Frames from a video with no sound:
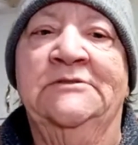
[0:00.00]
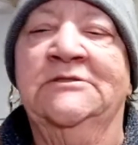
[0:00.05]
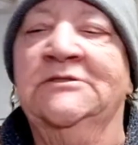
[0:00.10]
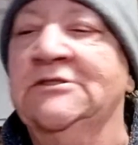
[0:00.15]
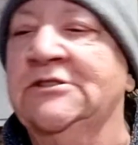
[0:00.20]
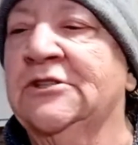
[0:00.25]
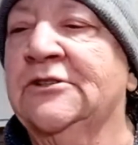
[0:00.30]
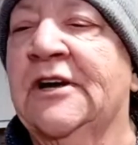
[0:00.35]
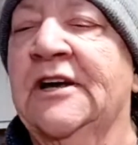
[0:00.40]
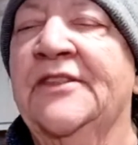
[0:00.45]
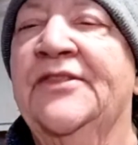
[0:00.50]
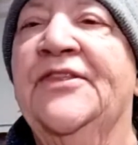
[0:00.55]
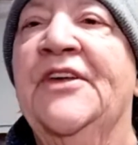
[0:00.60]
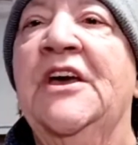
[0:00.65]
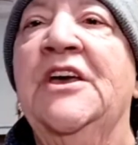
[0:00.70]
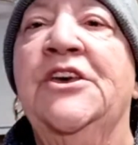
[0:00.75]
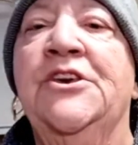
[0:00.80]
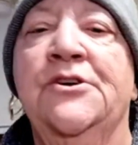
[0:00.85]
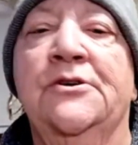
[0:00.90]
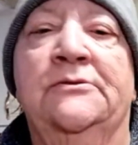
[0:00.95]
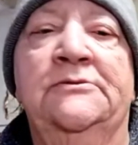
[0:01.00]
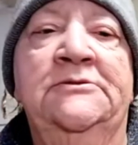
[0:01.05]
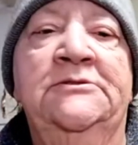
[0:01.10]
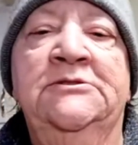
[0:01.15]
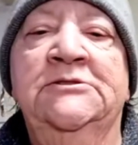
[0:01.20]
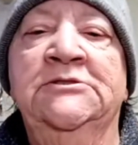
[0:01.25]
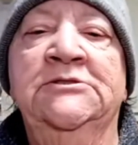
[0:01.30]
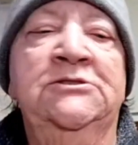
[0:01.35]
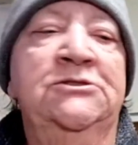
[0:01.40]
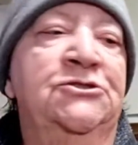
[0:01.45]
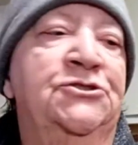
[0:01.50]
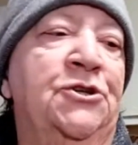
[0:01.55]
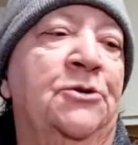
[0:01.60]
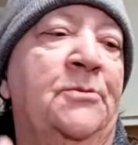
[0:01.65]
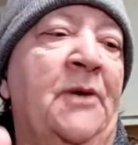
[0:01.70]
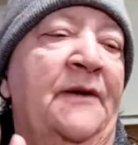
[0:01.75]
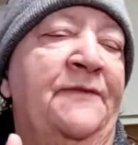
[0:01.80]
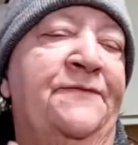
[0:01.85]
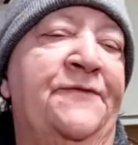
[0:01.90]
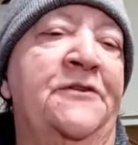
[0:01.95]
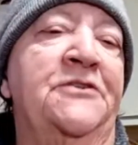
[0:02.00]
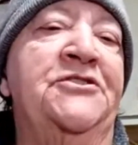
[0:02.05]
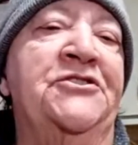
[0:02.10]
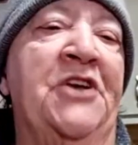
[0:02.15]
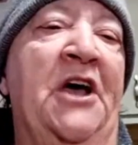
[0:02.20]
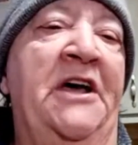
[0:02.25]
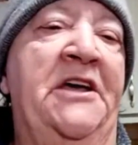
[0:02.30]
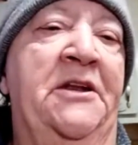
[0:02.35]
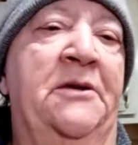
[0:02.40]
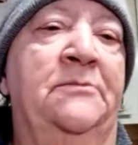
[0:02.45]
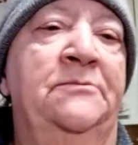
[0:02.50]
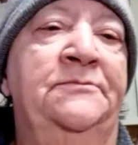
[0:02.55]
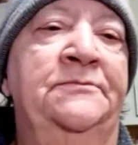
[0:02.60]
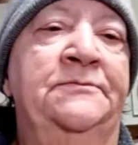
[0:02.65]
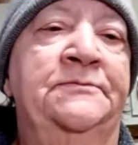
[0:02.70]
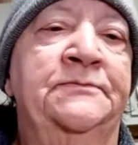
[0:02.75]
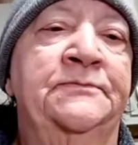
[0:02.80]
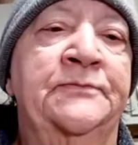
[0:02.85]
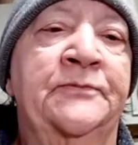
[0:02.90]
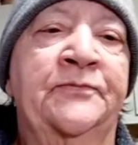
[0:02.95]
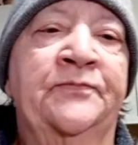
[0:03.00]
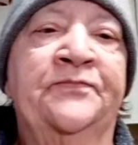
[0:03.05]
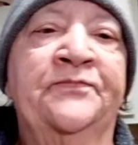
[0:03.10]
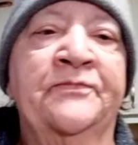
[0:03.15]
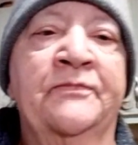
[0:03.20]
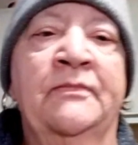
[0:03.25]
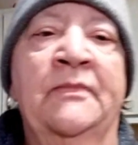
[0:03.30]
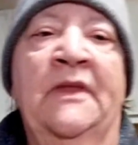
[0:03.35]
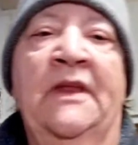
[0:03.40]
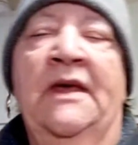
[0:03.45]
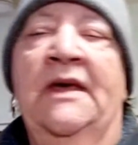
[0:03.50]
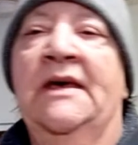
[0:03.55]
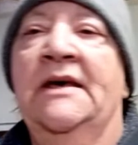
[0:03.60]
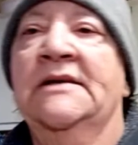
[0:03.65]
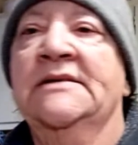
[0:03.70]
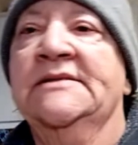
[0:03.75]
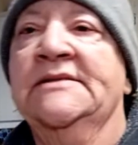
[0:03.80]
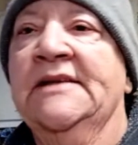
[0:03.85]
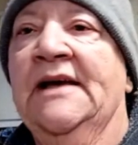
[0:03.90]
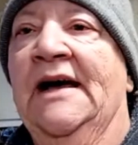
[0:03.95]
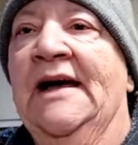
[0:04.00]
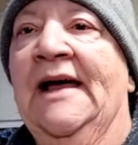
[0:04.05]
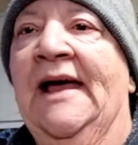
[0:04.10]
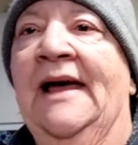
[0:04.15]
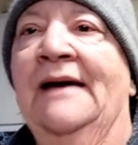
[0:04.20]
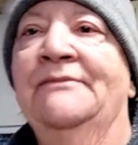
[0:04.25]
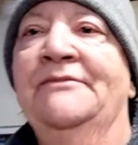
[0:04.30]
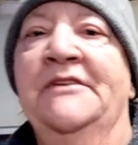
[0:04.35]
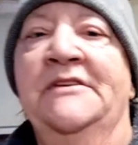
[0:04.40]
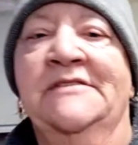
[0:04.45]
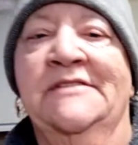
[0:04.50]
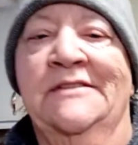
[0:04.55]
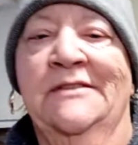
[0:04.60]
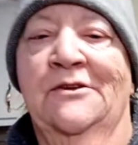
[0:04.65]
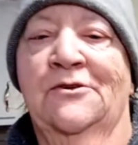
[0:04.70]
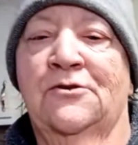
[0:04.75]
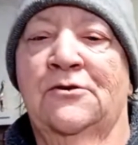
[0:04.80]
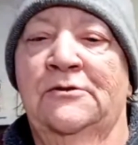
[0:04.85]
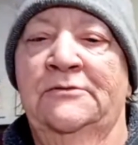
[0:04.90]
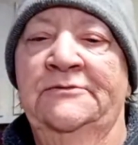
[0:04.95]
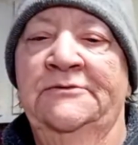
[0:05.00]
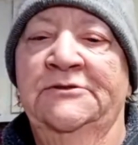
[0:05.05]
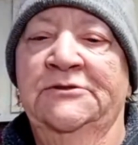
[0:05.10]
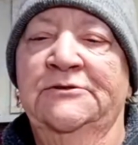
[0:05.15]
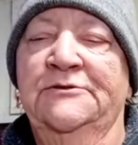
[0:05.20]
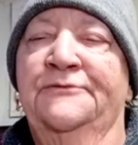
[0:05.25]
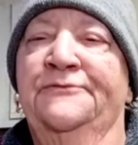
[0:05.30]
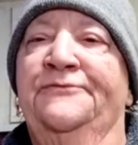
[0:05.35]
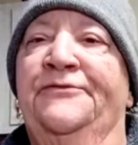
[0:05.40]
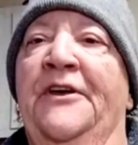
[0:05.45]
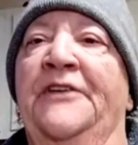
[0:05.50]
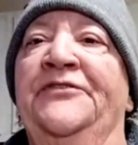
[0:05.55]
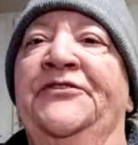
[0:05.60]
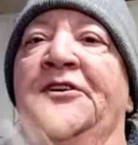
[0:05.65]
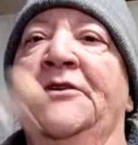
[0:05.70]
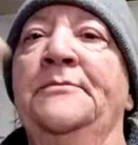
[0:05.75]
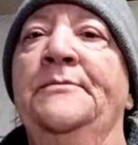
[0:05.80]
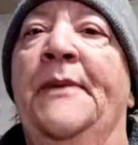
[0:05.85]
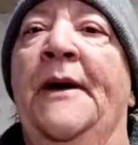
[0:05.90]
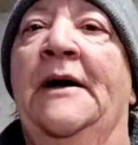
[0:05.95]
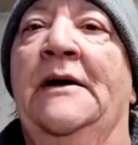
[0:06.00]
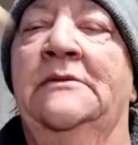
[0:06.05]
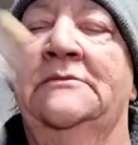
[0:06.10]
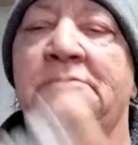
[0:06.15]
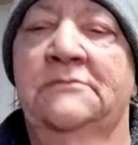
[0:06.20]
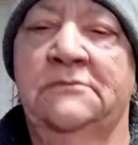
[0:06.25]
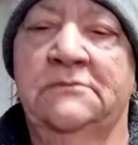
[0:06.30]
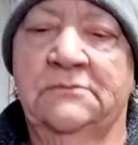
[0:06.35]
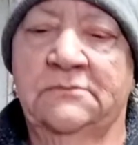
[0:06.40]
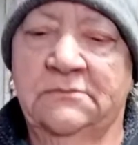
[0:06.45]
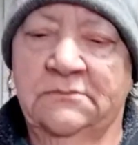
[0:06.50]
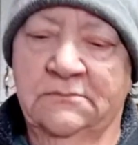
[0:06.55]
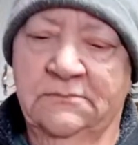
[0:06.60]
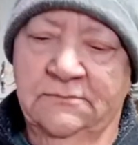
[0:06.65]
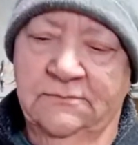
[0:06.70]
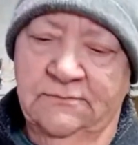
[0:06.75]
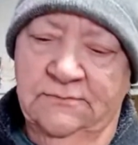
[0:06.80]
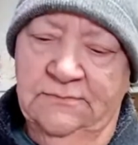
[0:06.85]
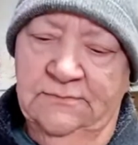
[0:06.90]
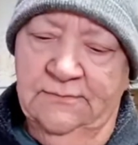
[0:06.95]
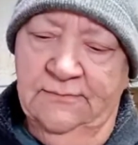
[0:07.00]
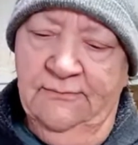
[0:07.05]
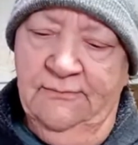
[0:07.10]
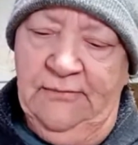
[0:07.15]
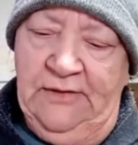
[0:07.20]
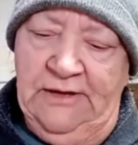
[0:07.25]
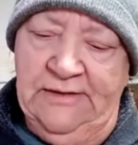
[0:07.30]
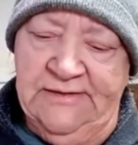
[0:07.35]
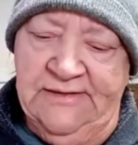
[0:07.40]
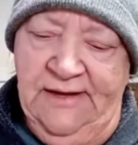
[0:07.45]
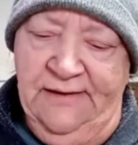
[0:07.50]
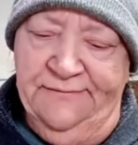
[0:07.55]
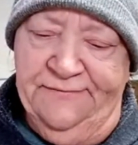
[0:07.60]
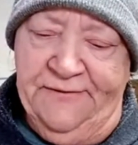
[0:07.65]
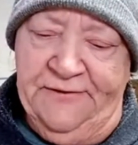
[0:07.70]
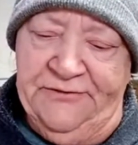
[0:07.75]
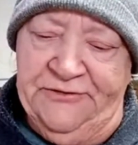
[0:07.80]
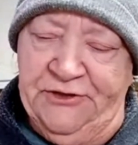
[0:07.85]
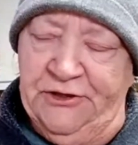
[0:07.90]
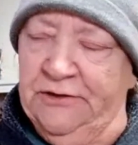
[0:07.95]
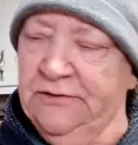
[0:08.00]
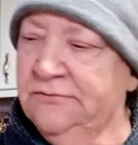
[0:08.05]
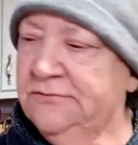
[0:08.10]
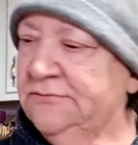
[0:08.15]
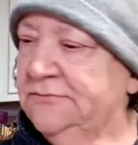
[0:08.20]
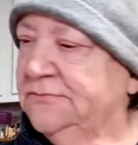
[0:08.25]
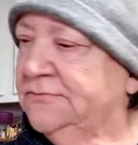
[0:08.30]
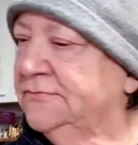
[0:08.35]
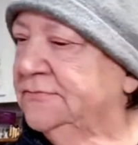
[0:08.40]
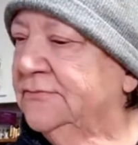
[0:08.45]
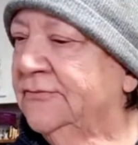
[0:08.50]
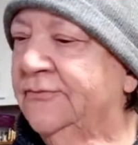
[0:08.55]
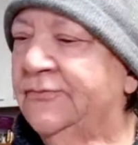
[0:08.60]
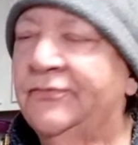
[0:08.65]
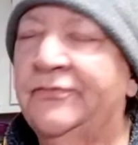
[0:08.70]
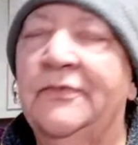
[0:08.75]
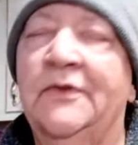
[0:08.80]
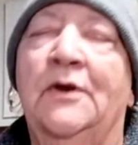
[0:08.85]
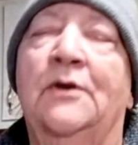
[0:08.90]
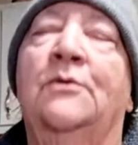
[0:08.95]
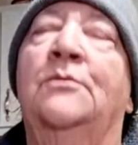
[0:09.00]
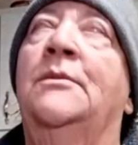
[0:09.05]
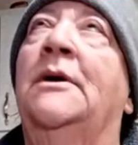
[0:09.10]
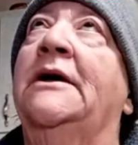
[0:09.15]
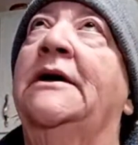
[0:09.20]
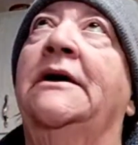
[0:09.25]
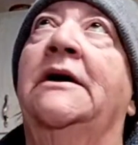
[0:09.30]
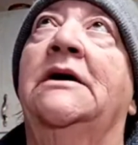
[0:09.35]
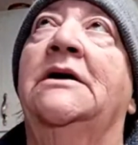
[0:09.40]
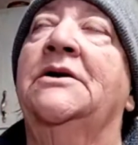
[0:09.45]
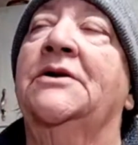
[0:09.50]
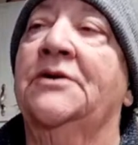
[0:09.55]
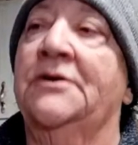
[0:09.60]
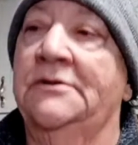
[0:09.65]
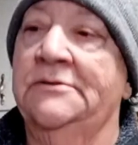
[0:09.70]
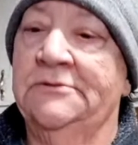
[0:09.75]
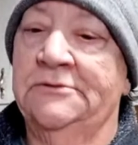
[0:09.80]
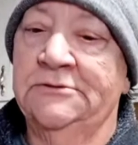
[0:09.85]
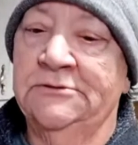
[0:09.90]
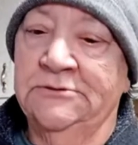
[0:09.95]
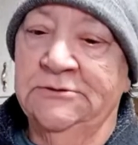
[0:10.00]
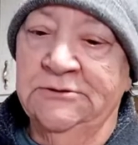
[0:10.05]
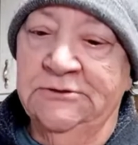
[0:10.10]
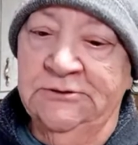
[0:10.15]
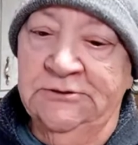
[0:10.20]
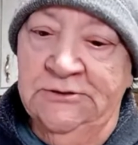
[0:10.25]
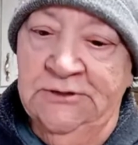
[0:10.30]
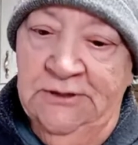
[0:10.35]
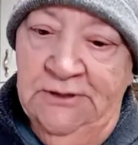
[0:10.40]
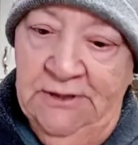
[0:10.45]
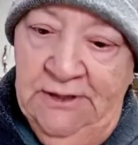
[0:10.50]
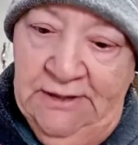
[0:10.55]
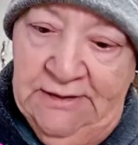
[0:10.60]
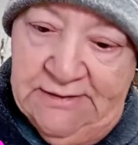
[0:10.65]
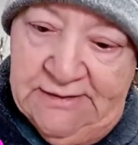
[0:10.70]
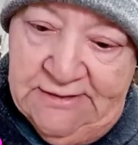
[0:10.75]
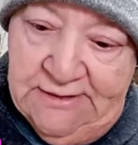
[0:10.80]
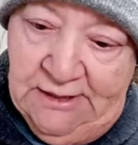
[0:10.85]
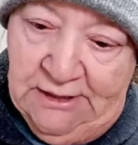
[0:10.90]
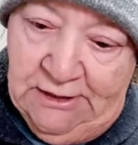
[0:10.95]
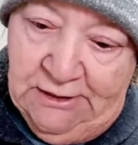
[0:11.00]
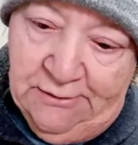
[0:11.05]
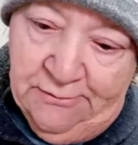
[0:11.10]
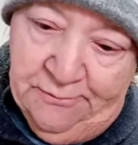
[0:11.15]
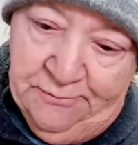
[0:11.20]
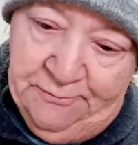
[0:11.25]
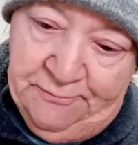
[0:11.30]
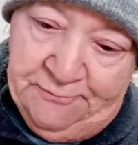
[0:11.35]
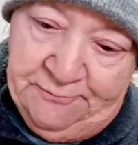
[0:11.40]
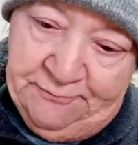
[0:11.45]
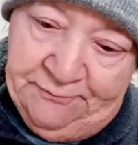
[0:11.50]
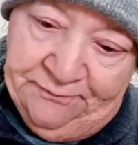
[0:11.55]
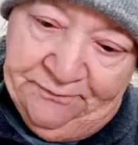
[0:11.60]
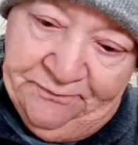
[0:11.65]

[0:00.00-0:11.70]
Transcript: Okay, thank you. So mm-hmm. my first item is I have this little Fenton belt. It's a Fenton. Oh my gosh. It's um